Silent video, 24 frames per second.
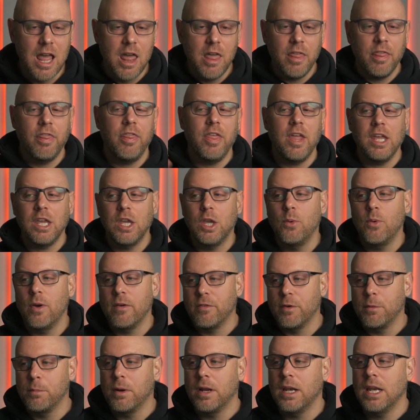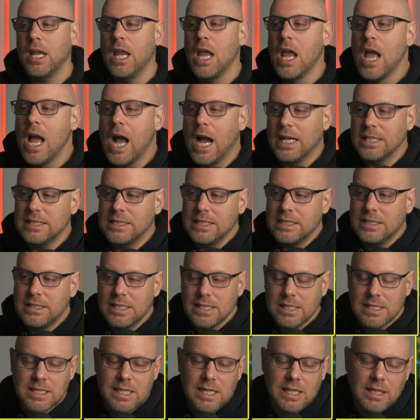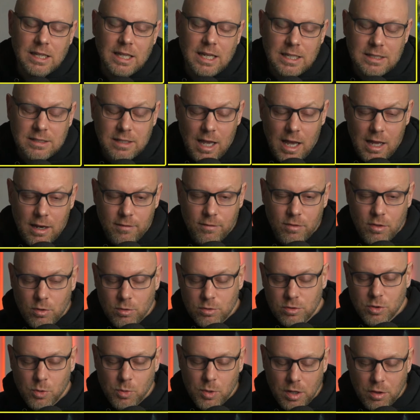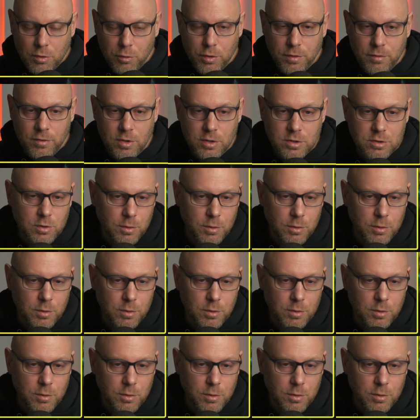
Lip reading: Thank you, everybody. I see 16 likes out of those 23 viewers,